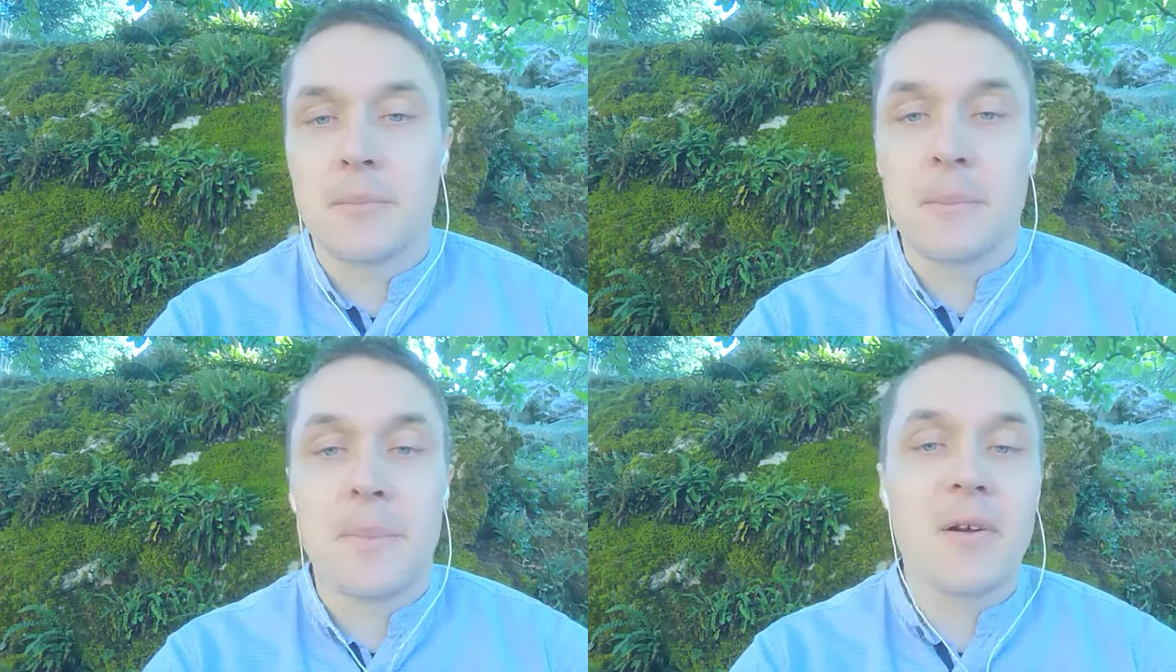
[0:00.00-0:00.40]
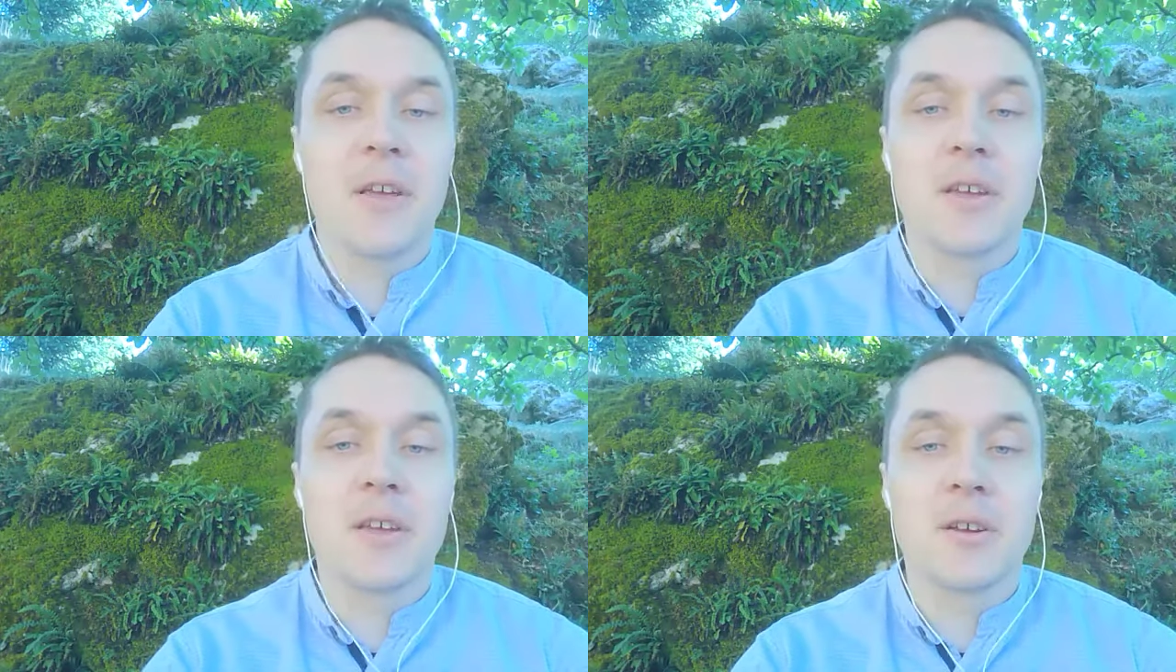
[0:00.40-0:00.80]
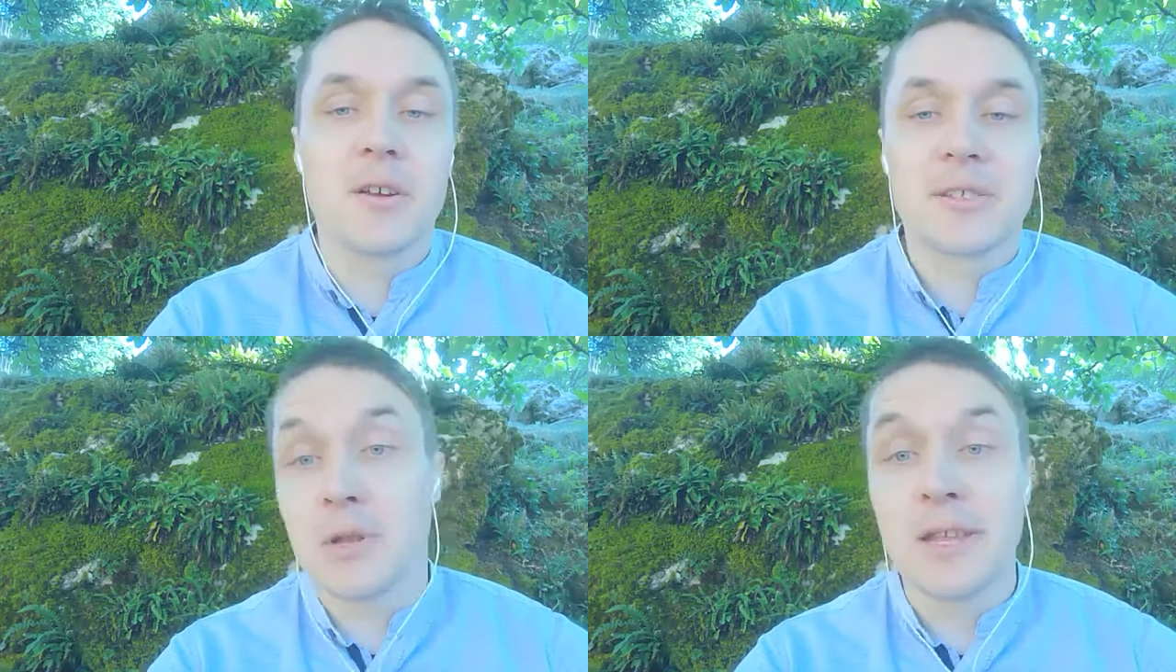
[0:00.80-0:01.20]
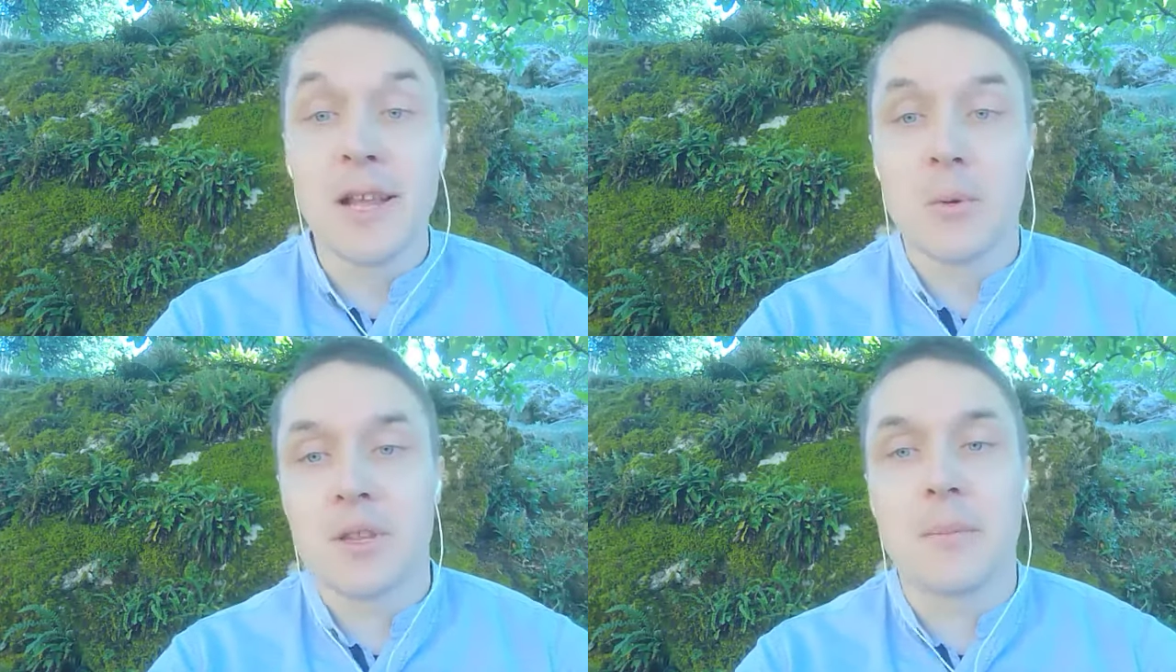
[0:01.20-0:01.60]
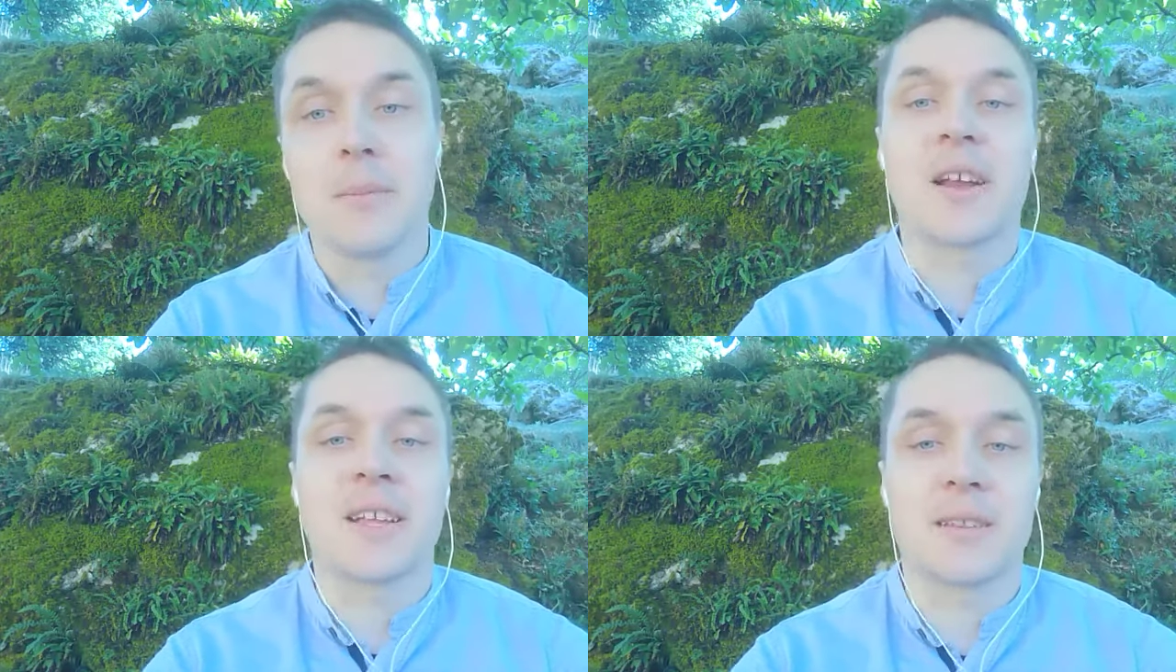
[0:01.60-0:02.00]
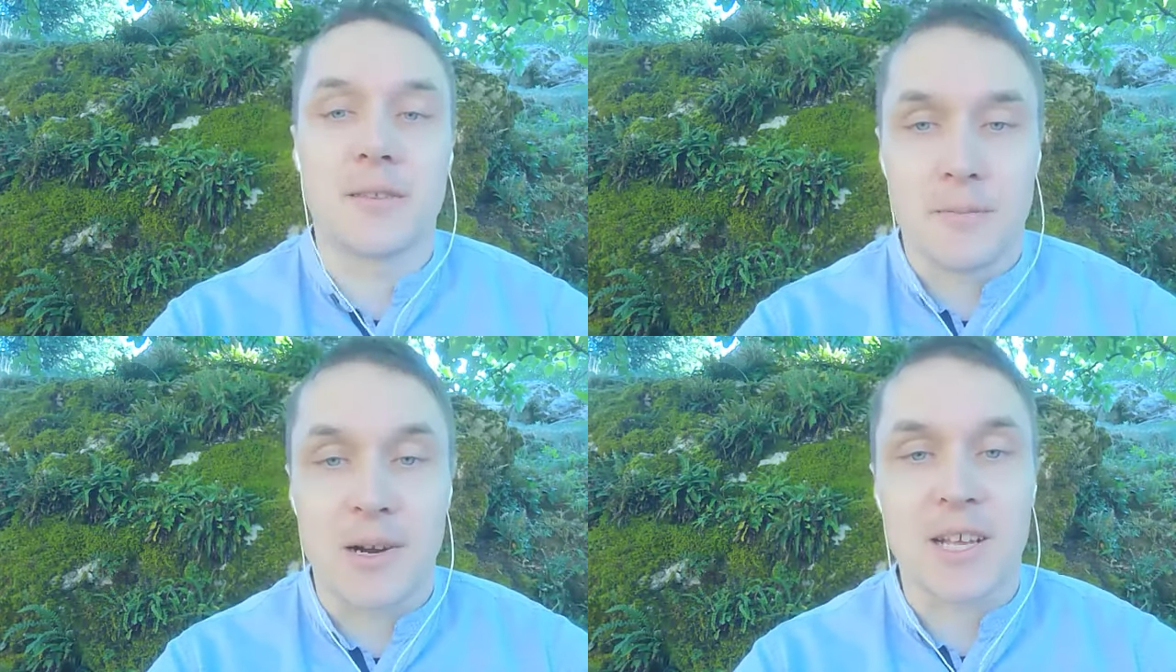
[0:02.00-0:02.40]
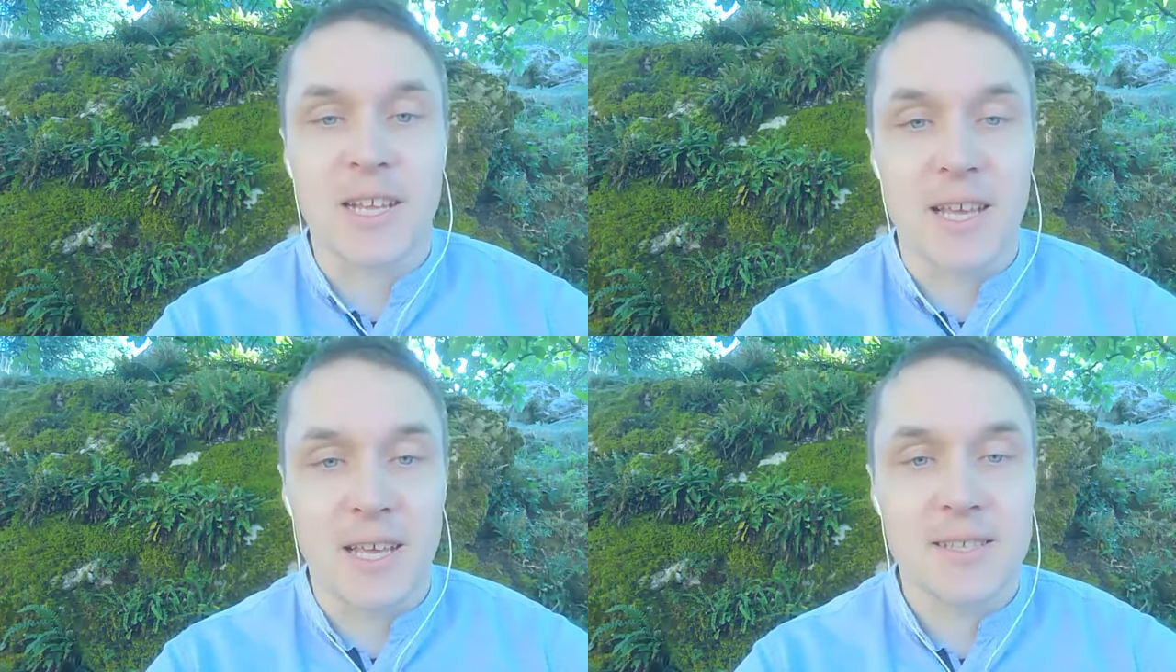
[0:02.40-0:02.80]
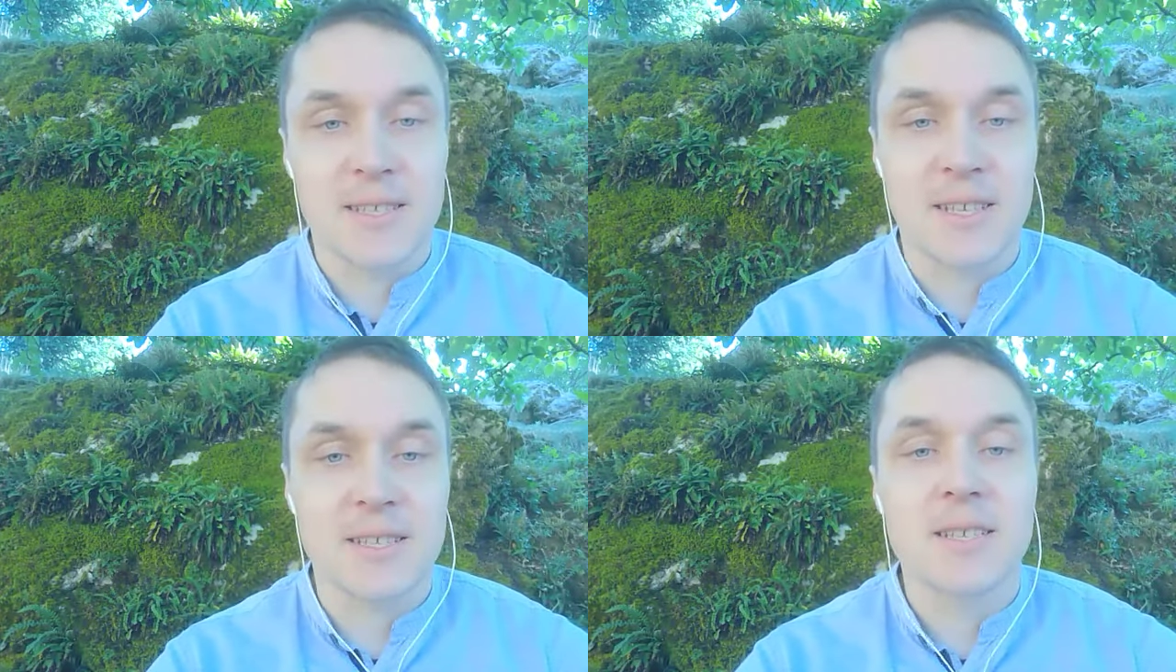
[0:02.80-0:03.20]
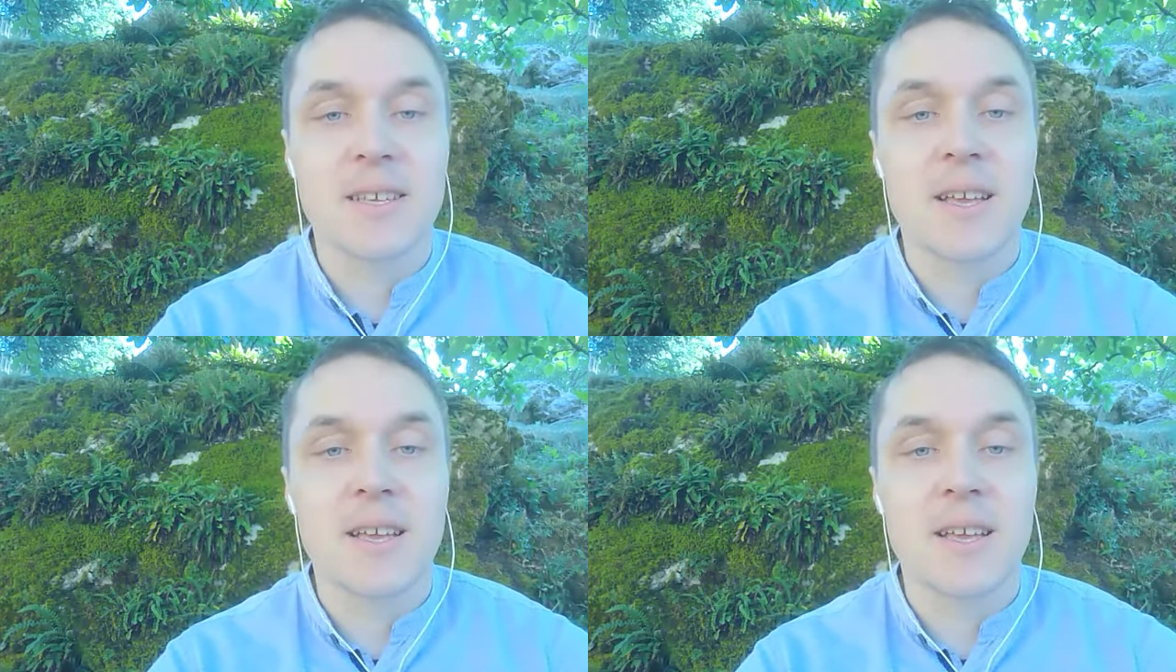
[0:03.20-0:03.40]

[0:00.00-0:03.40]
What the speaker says: preparing yourself to deal with the marketing sense.